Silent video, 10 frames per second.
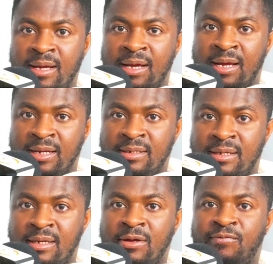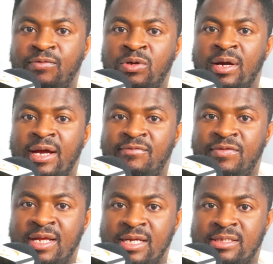And if your
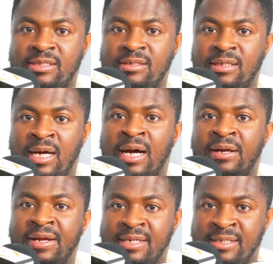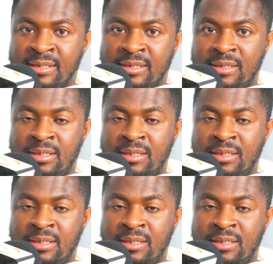evidence are ready,